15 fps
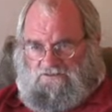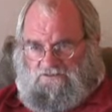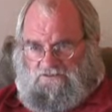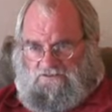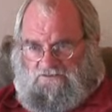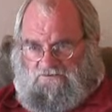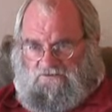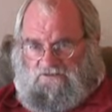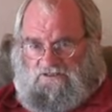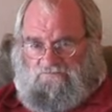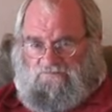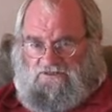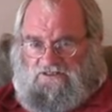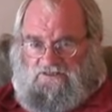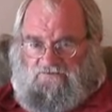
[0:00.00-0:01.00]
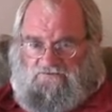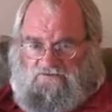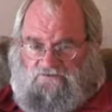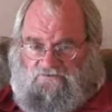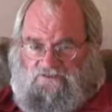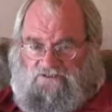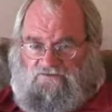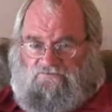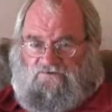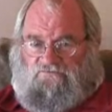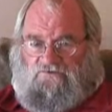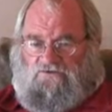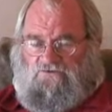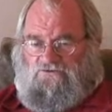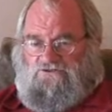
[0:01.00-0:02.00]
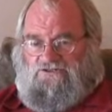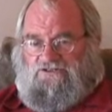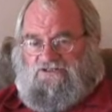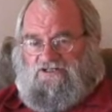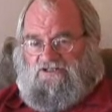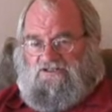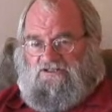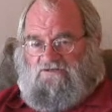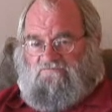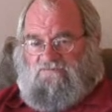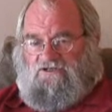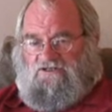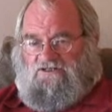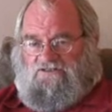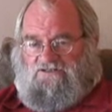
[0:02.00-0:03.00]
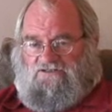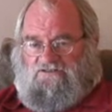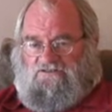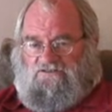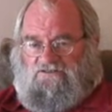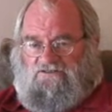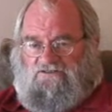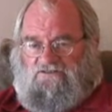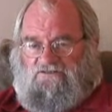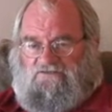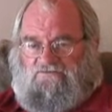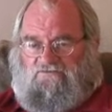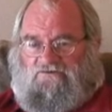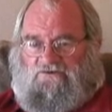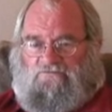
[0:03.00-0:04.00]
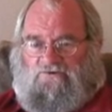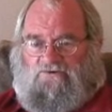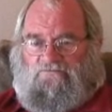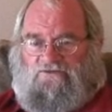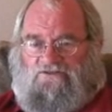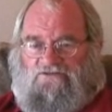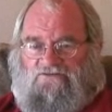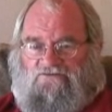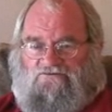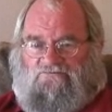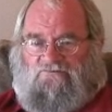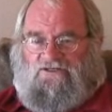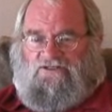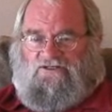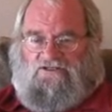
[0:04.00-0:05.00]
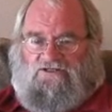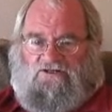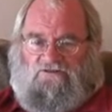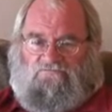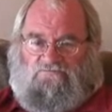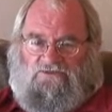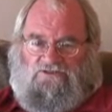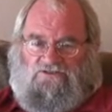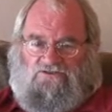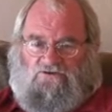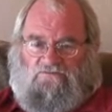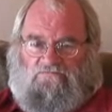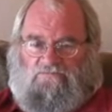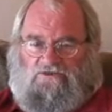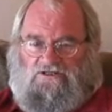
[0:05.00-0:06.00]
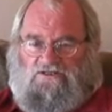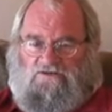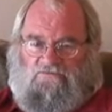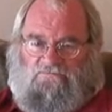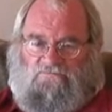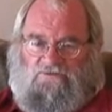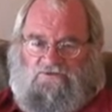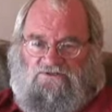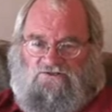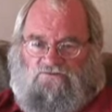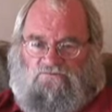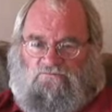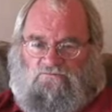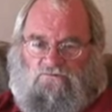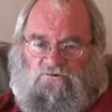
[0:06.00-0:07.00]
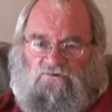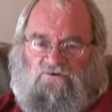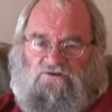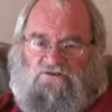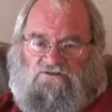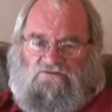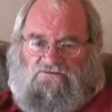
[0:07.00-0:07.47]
So I believe there is a revolution taking place at this very moment, and one that can't be stopped by governments or war.